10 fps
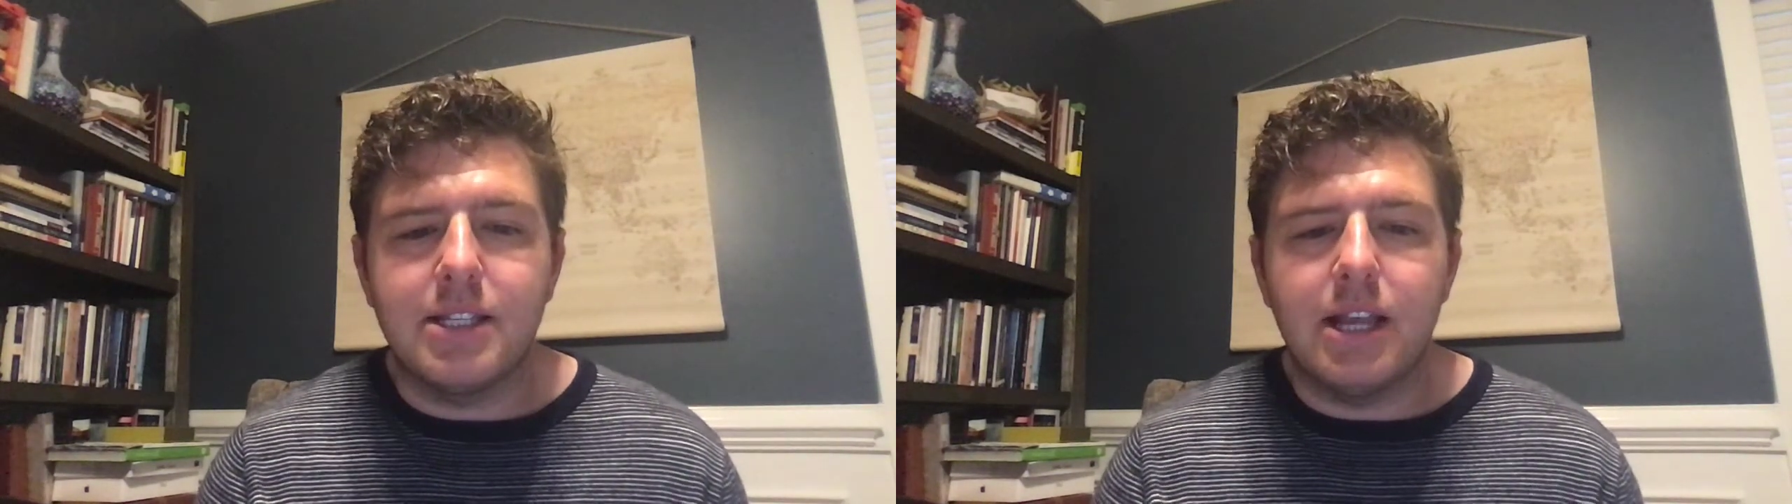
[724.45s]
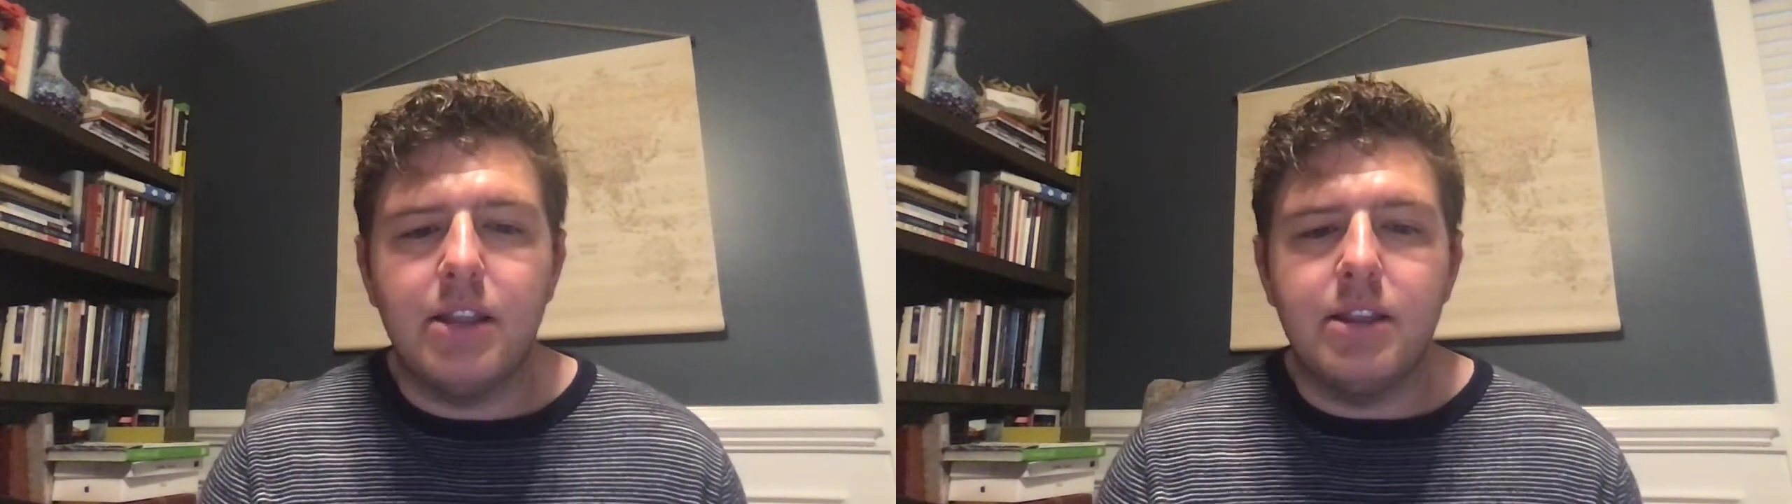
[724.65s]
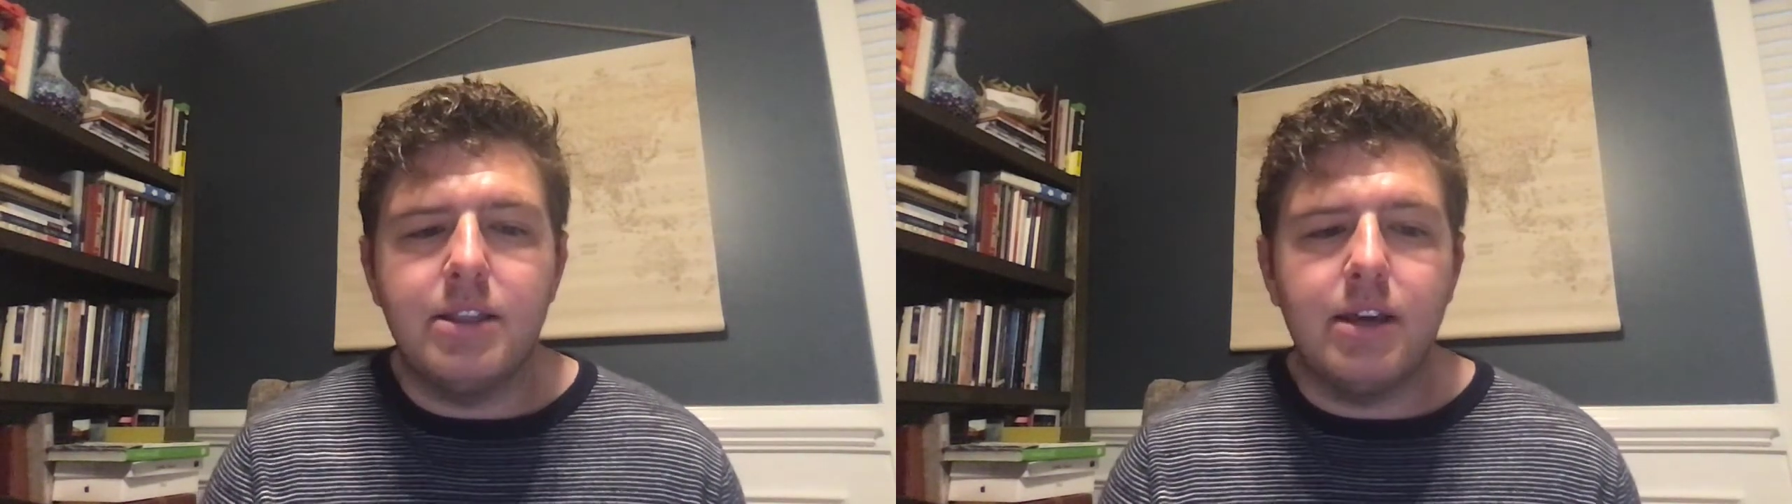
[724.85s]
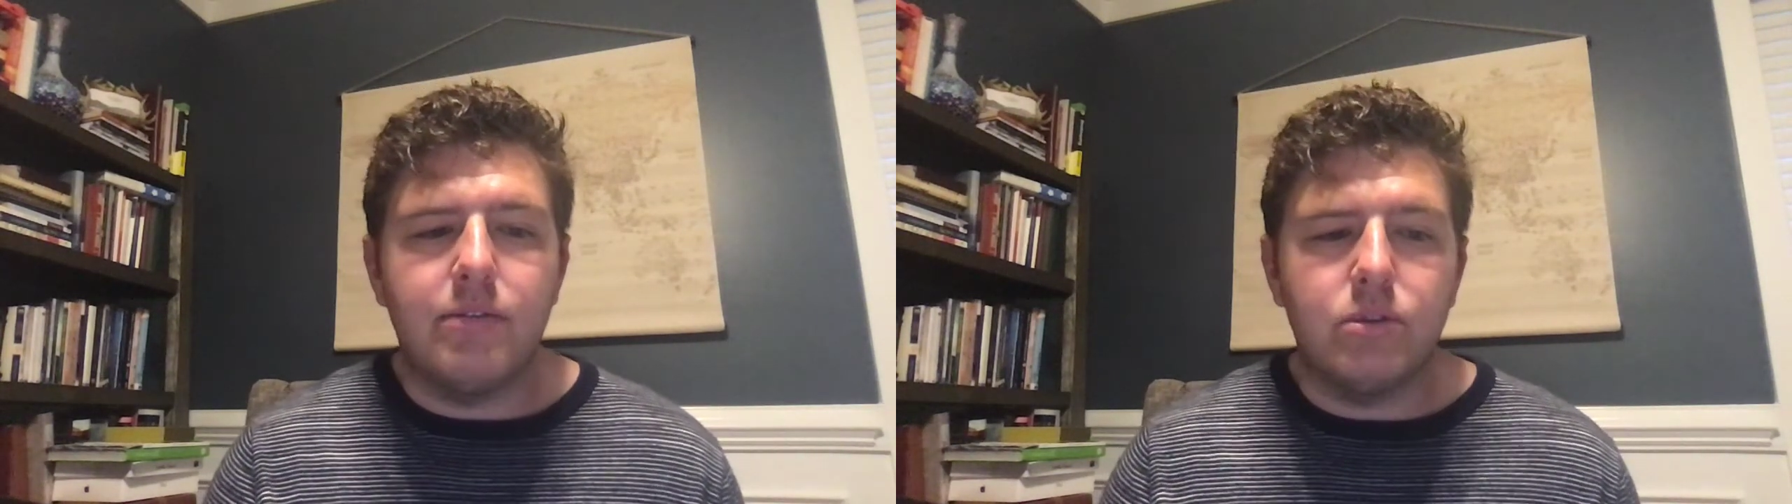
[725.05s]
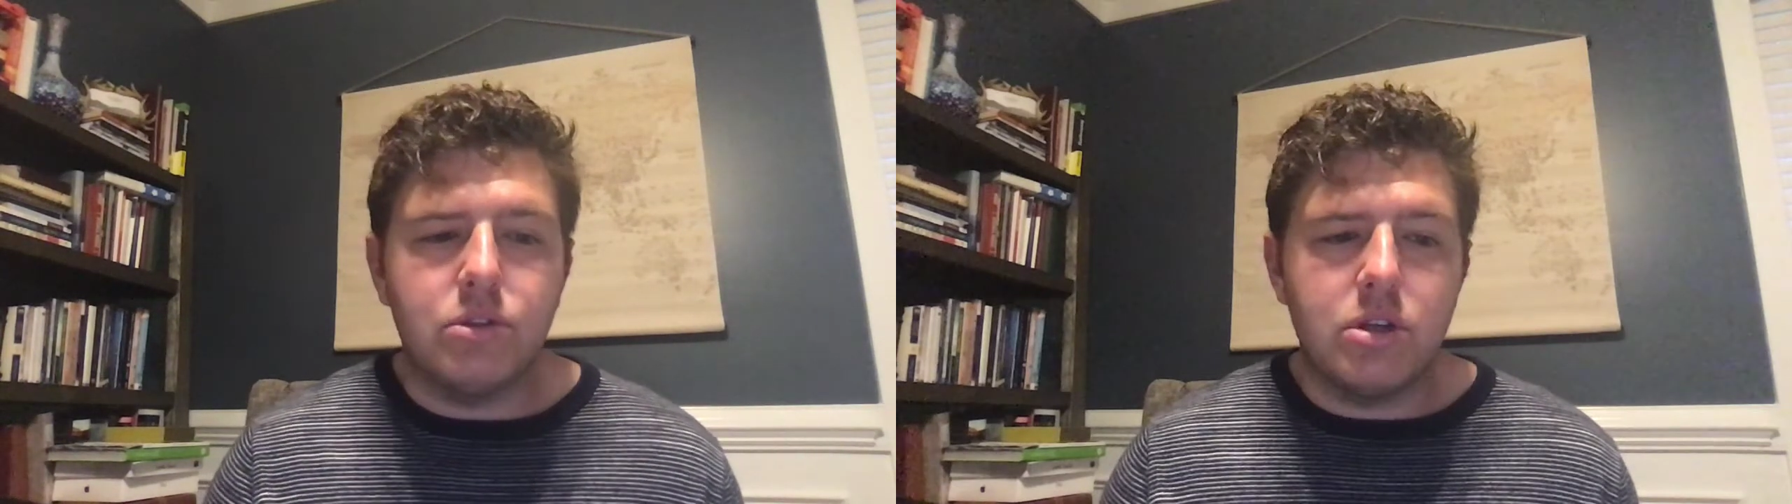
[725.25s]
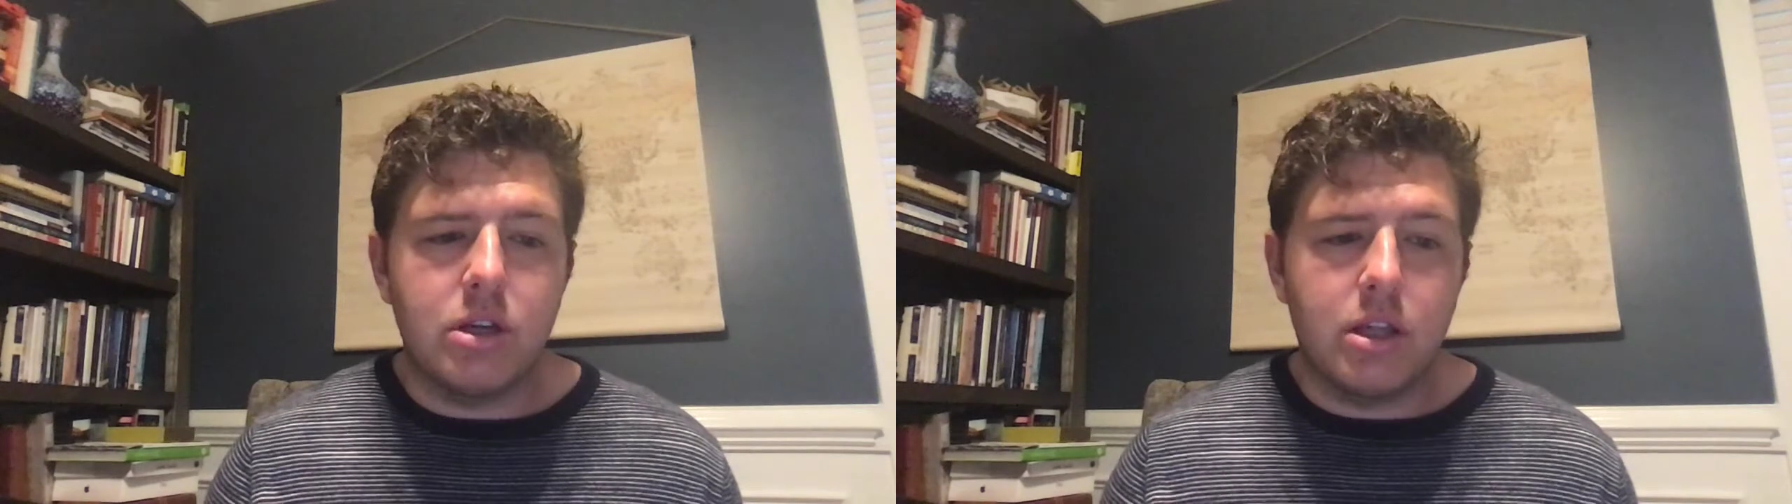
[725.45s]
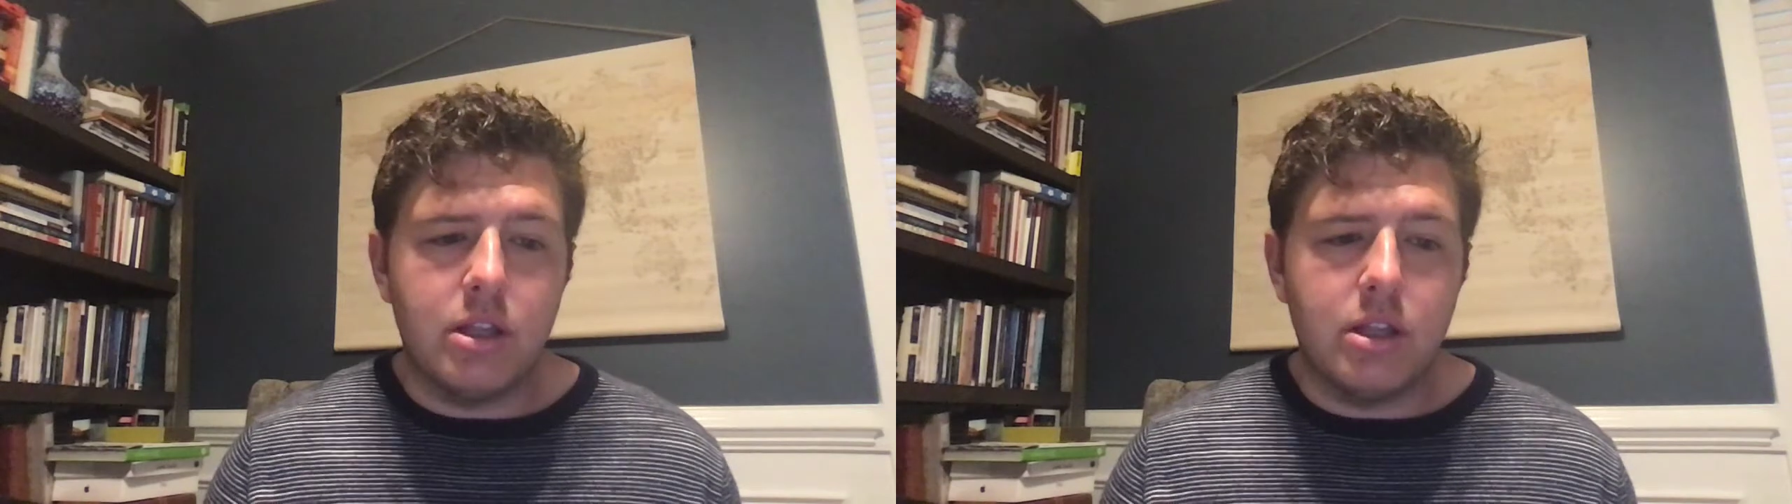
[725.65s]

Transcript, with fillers: that the devil took